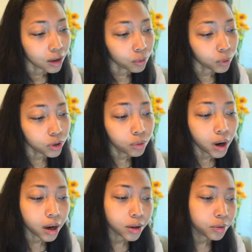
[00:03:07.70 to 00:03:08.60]
When you
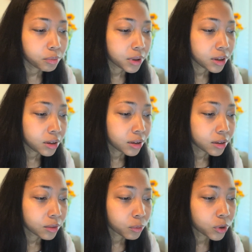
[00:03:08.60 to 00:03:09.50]
hurt me,
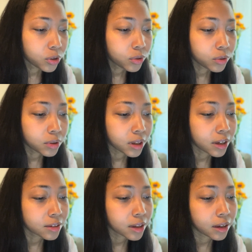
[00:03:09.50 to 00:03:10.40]
when you do
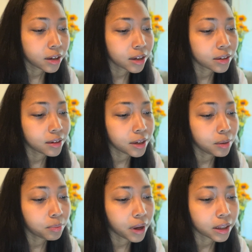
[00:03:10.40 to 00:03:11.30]
things that cut deep
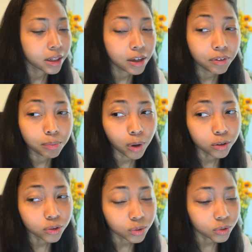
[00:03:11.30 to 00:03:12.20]
and leave
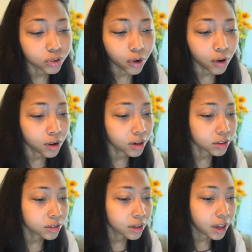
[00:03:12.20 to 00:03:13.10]
emotional
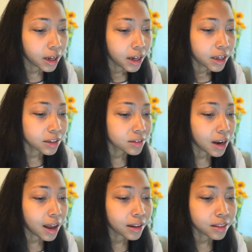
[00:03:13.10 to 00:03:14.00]
scars, it's
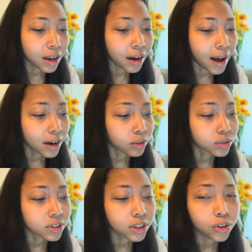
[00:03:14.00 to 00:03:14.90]
not that I don't
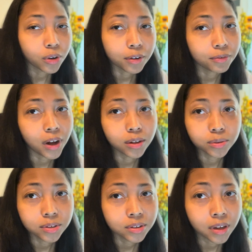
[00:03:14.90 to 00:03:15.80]
see your
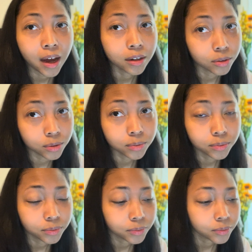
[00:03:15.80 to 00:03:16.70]
faults. I do.
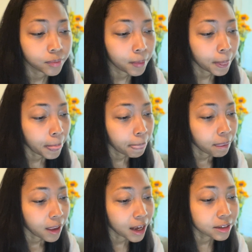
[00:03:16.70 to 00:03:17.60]

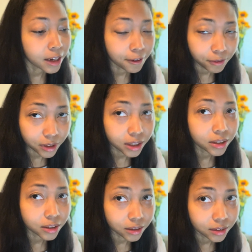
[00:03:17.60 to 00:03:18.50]
I
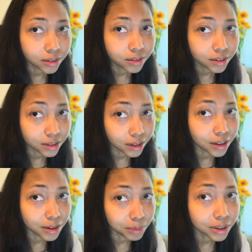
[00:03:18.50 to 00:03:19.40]
definitely see
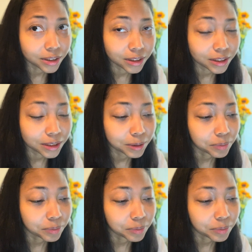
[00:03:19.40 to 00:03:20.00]
them clearly.